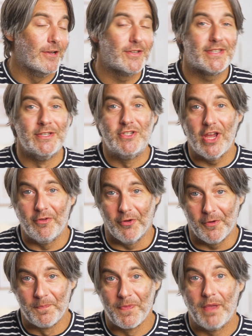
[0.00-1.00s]
Now, just in
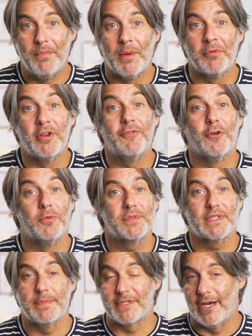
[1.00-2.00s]
general, memory foam
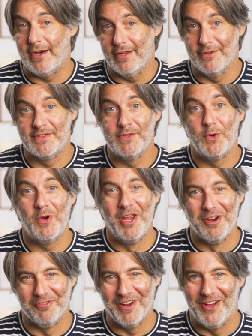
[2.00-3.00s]
sleeps hot. There's no way
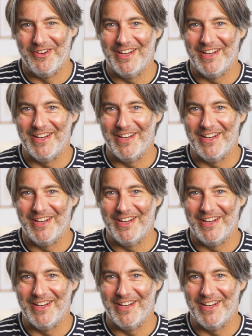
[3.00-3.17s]
around